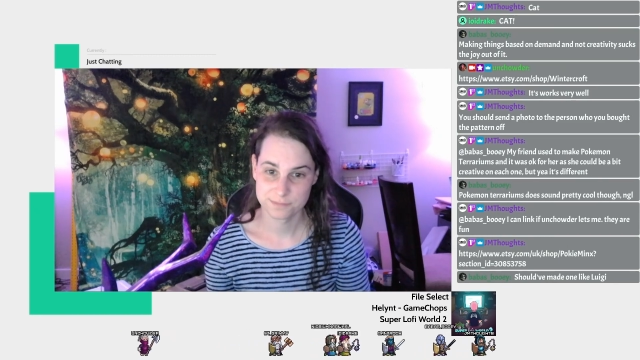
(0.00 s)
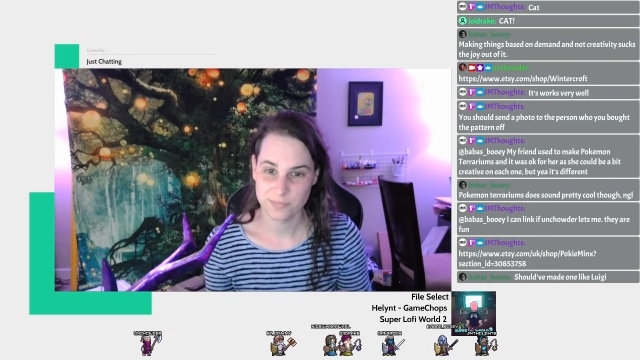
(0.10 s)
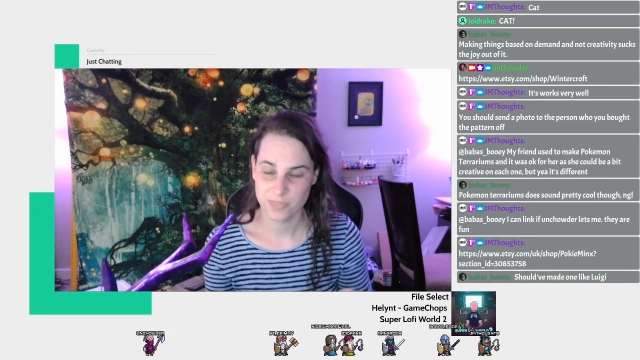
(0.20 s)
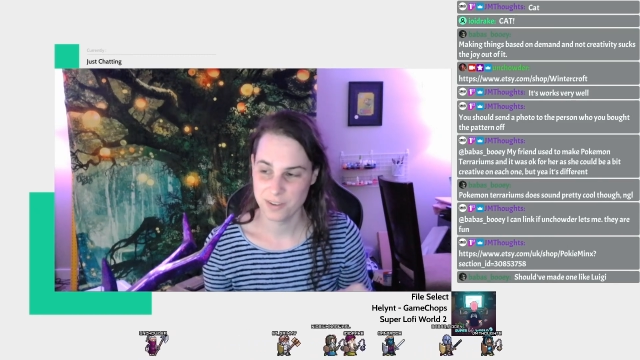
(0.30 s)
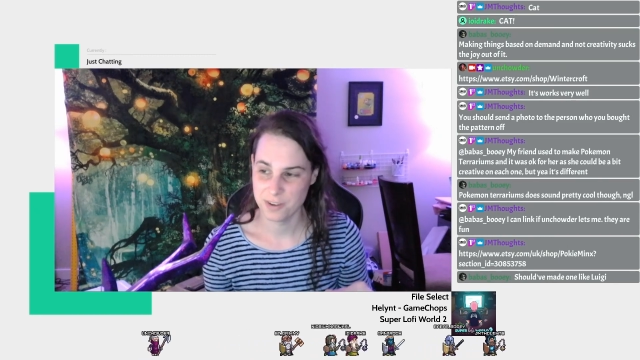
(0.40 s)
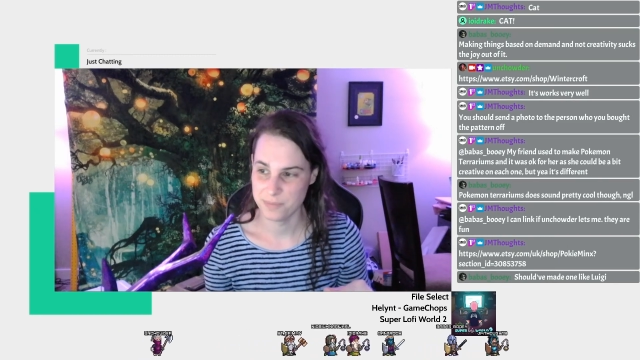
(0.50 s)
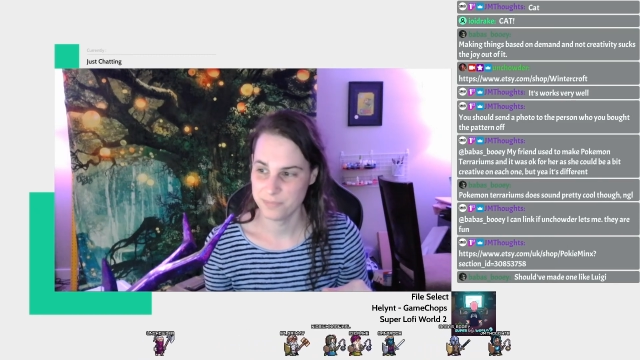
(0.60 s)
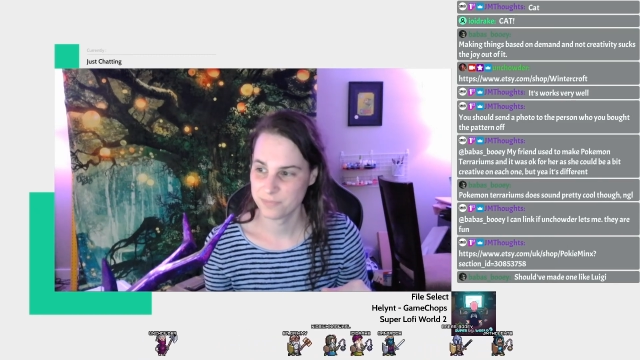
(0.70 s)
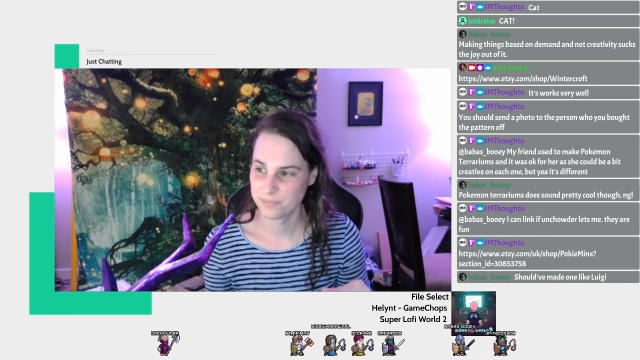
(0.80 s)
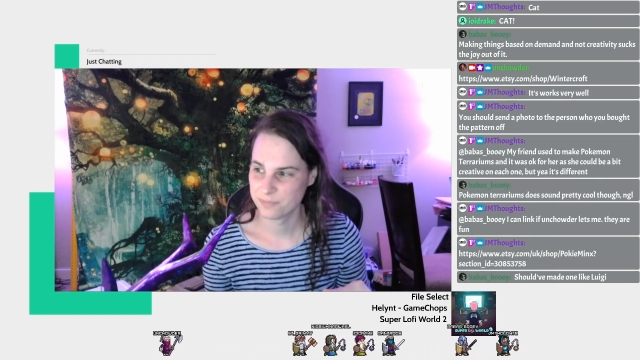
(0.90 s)

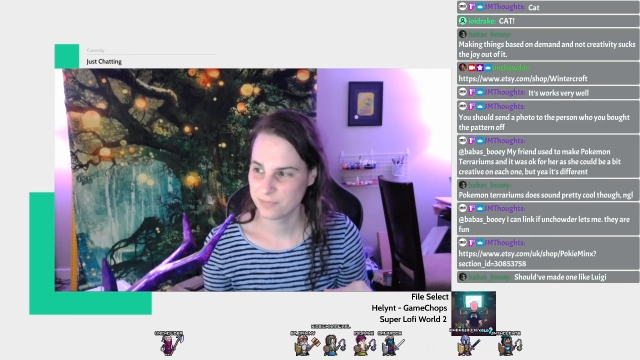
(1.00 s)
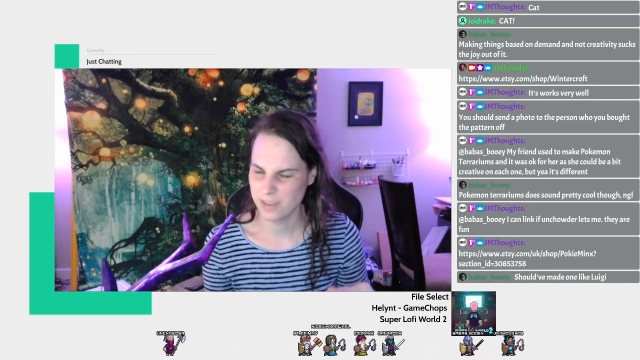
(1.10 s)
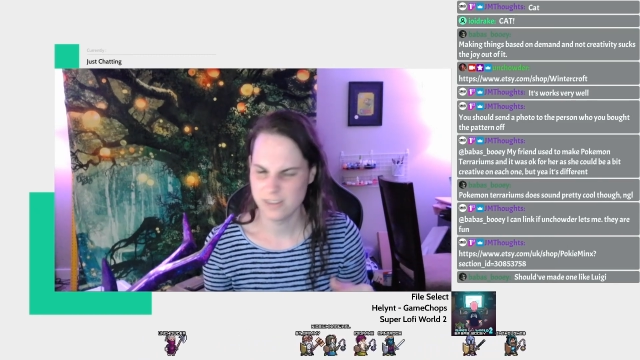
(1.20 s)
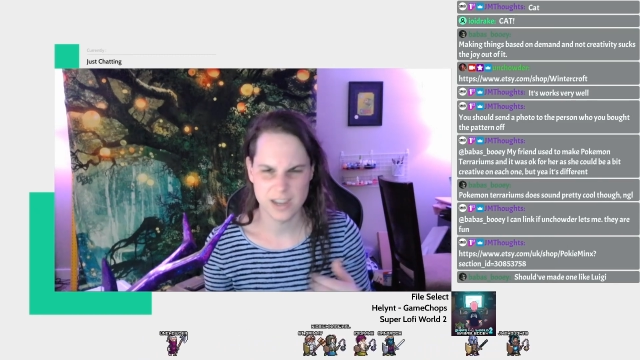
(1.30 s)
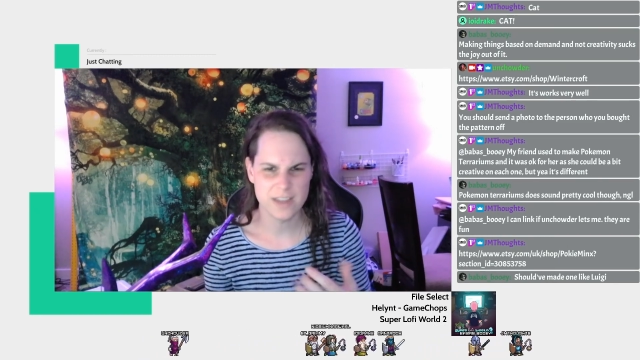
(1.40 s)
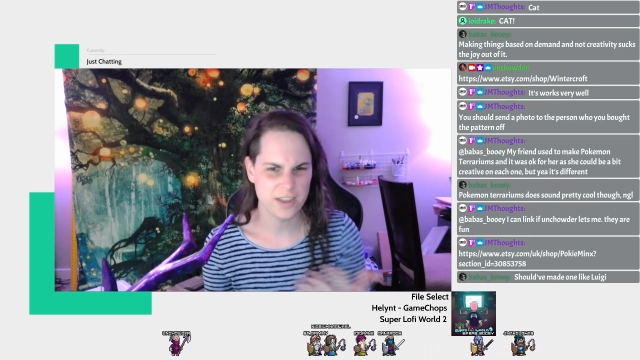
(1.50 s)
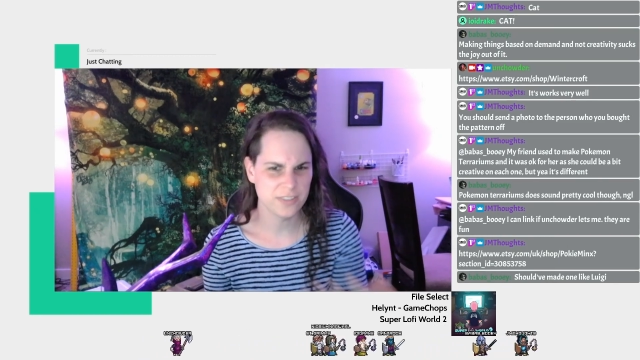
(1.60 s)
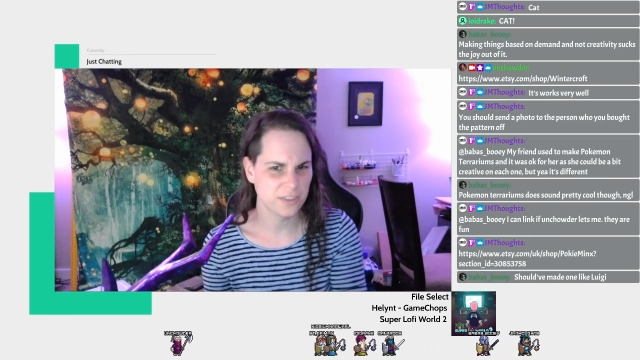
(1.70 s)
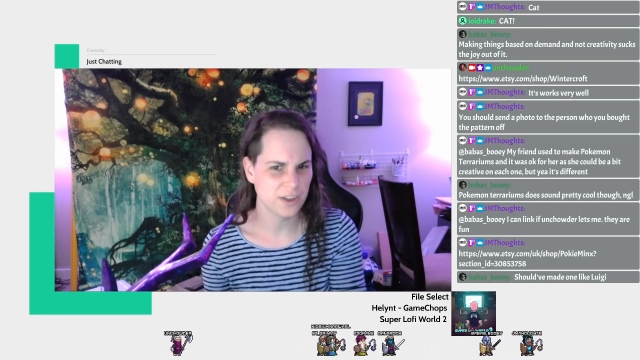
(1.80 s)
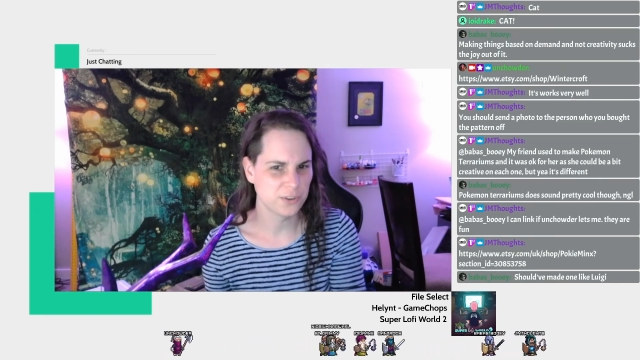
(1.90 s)
I've had
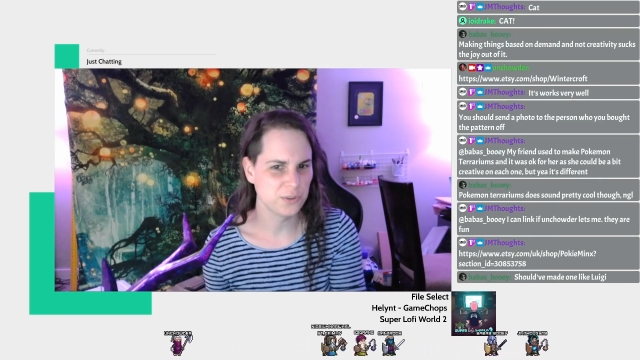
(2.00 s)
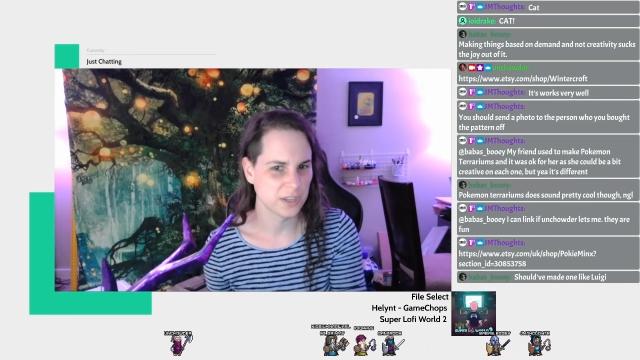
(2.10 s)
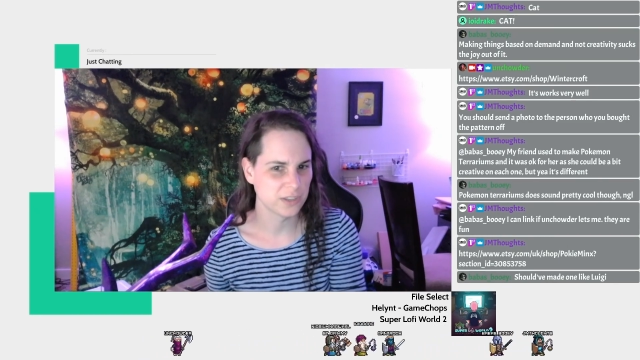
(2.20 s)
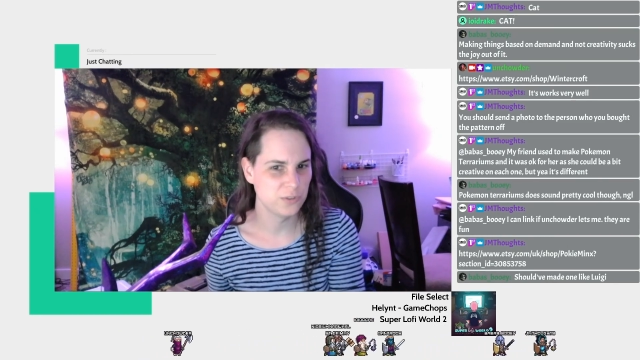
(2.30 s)
the thought too, like,